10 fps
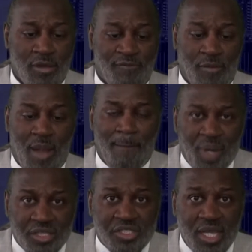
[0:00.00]
from my
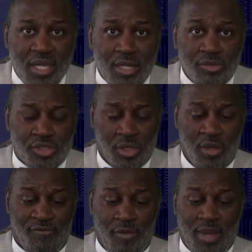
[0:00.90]
book sales,
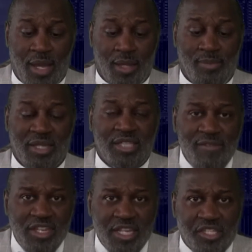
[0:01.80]
from my
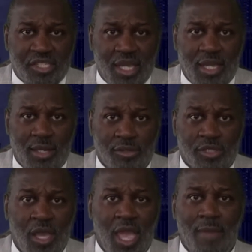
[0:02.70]
DVD
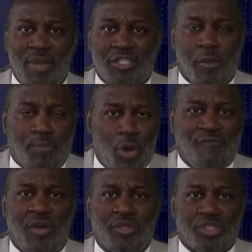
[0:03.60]
sales, and my
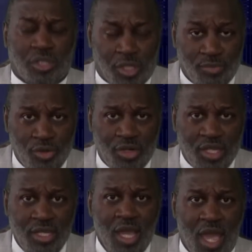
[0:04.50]
support from the
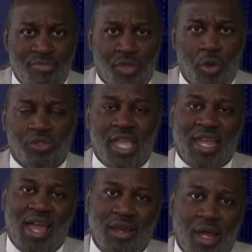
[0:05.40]
community and those that
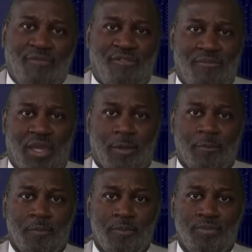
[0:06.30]
got love for me.
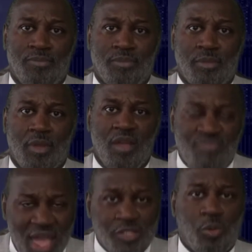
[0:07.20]

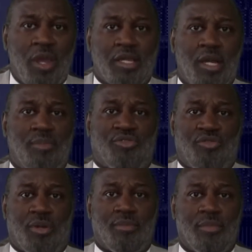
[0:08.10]
That's where it comes
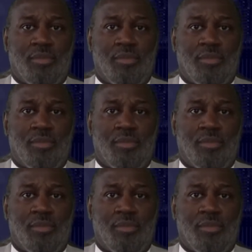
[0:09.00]
from.